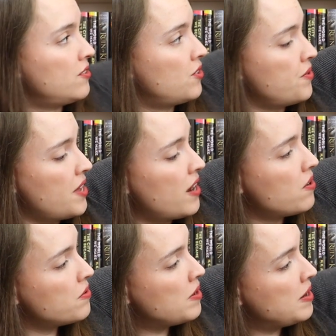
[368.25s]
So
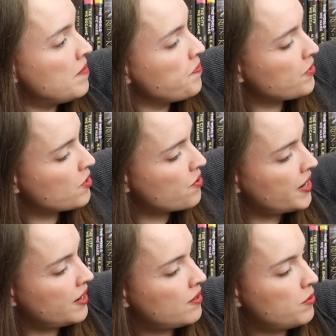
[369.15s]
yellow,
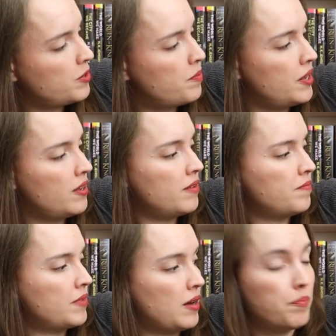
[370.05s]
green would be
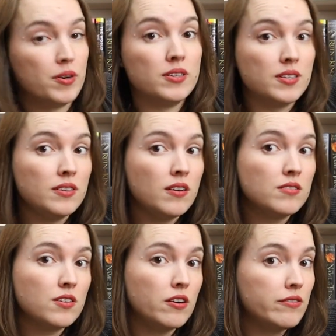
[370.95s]
a person on
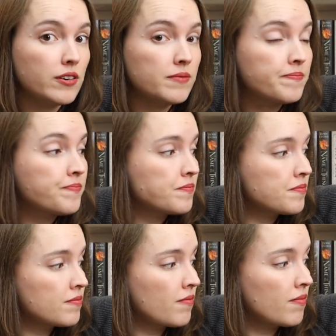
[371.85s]
the cover,
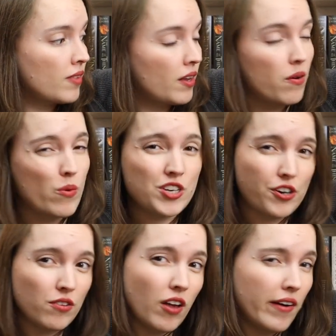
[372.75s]
which I
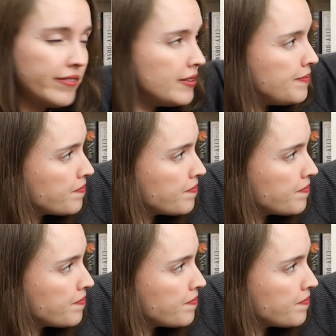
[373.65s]
don't love.